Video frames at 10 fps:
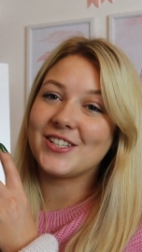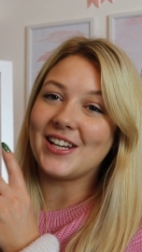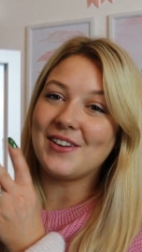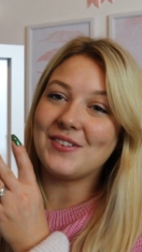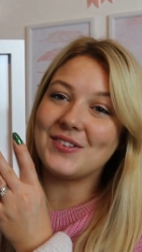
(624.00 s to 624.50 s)

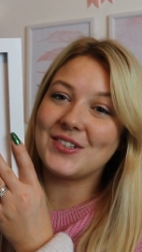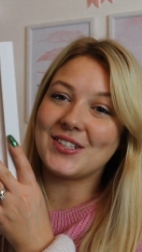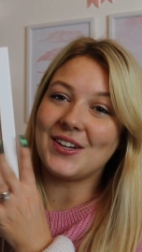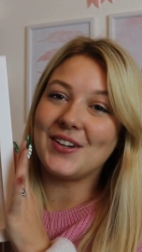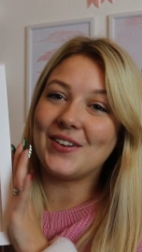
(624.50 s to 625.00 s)
She
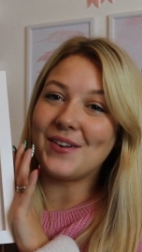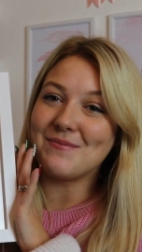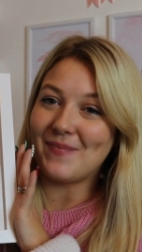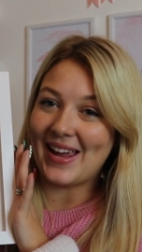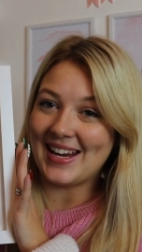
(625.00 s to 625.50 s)
also
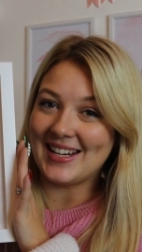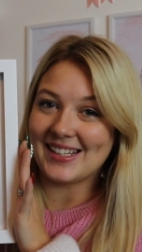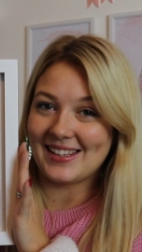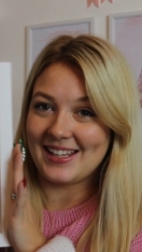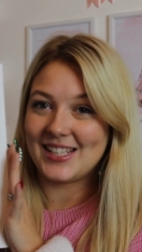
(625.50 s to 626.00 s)
made
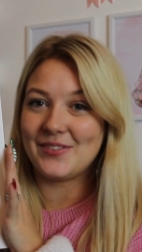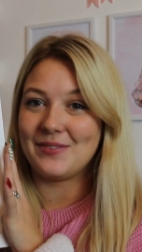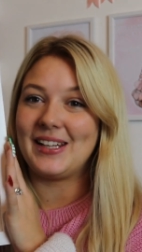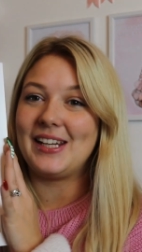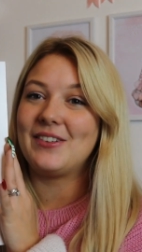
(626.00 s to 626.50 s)
this for
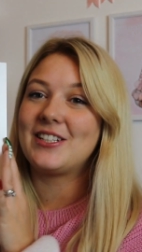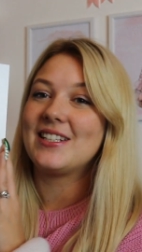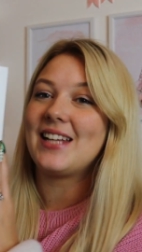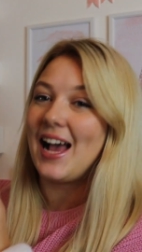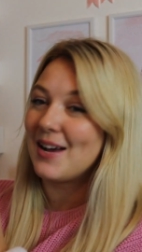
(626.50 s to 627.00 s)
me, which
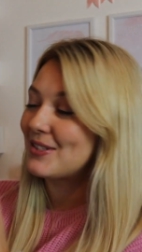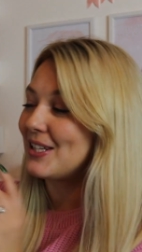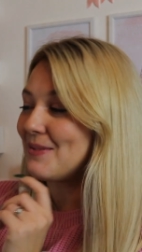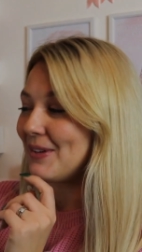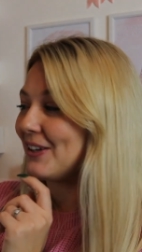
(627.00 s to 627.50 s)
is
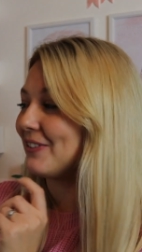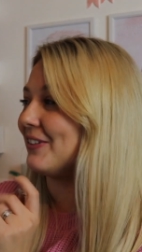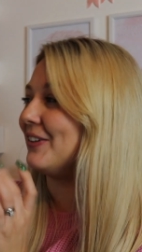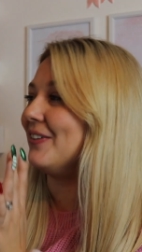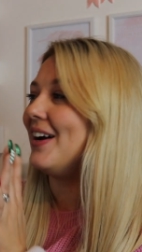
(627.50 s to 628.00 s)
absolutely
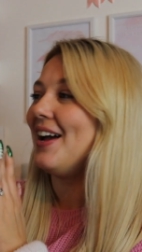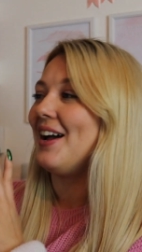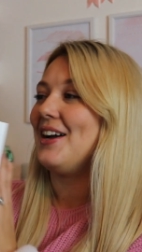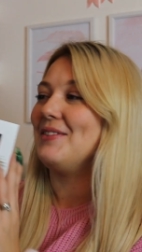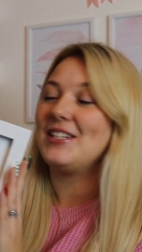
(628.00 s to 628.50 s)
beautiful.
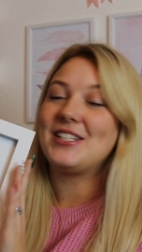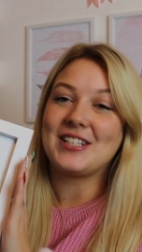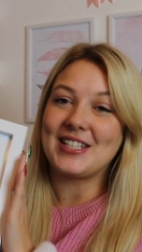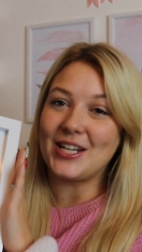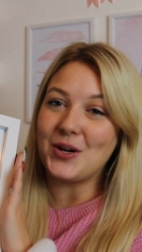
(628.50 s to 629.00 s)
It's
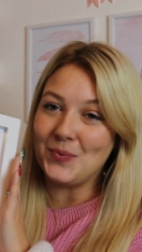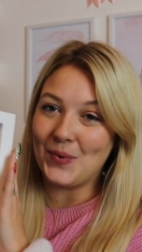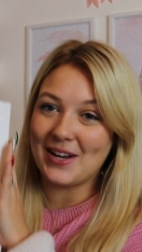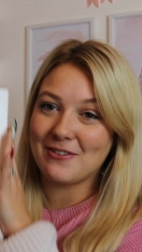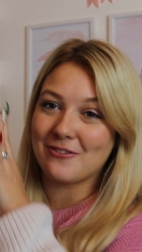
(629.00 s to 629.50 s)
just like a
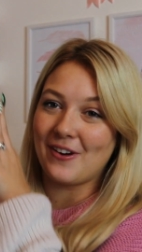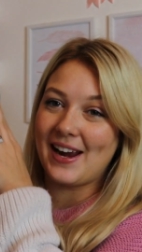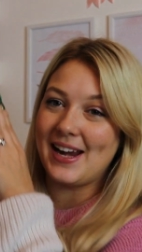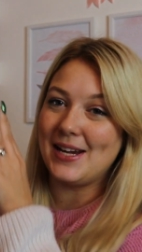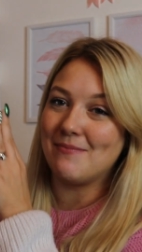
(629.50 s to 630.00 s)
white
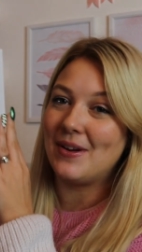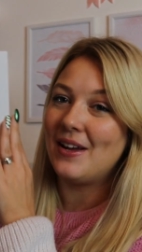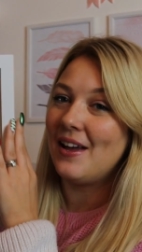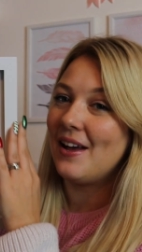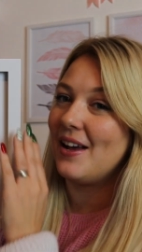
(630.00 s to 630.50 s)
frame
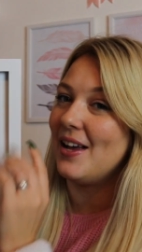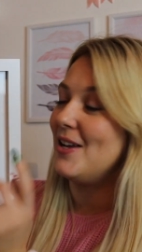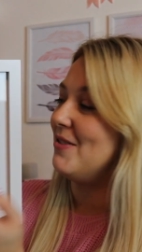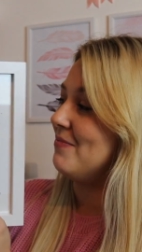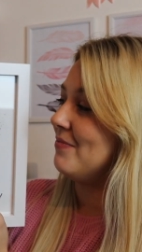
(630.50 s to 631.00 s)

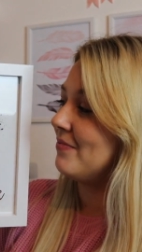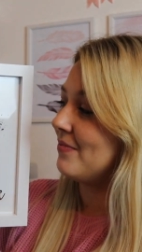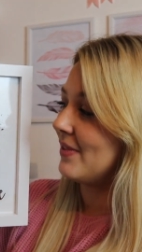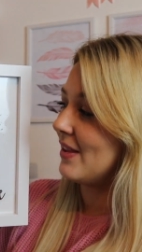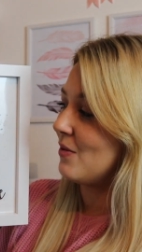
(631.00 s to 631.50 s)

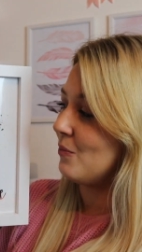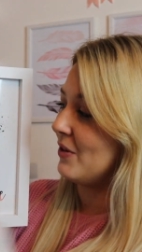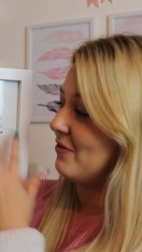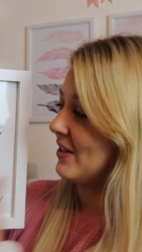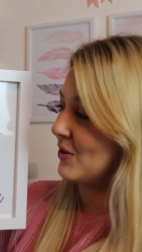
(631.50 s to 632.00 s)

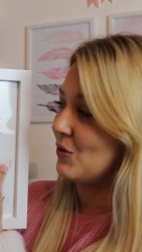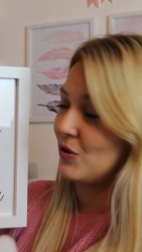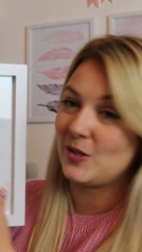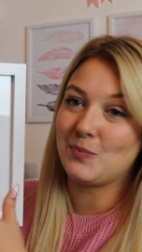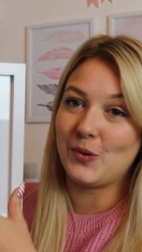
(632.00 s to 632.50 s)
with this
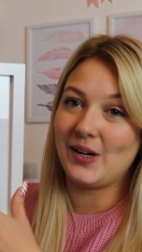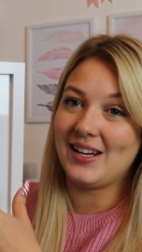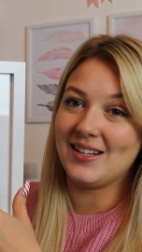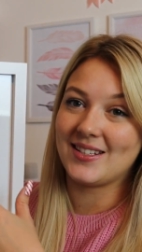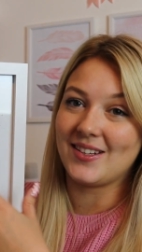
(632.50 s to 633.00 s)
gorgeous print
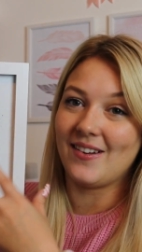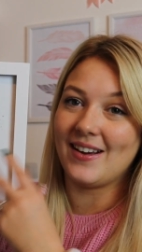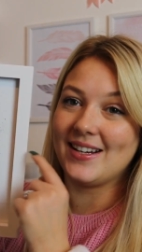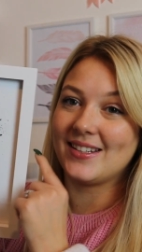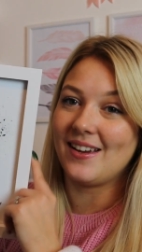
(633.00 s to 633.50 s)

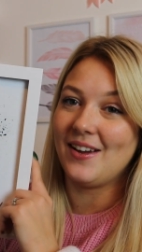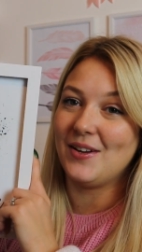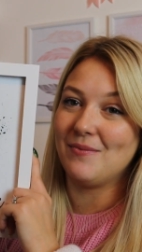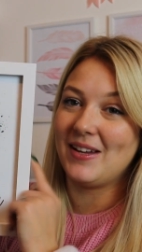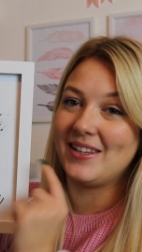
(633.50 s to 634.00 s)
inside,
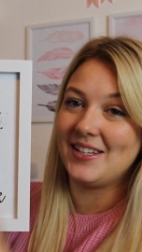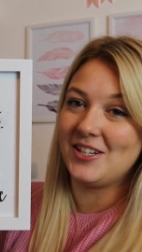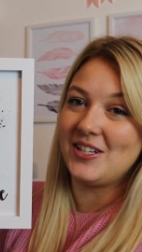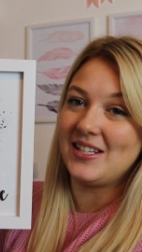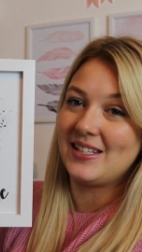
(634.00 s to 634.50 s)
and then
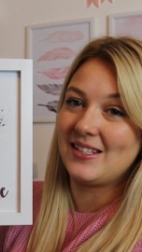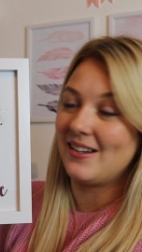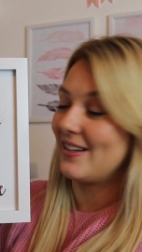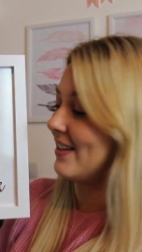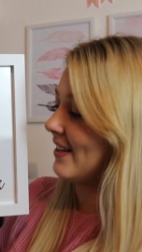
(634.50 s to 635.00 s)
she
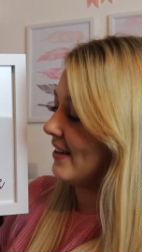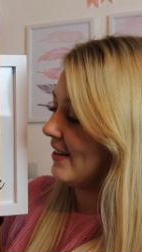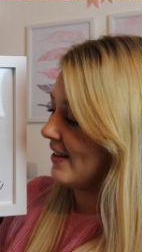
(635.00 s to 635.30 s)
stuck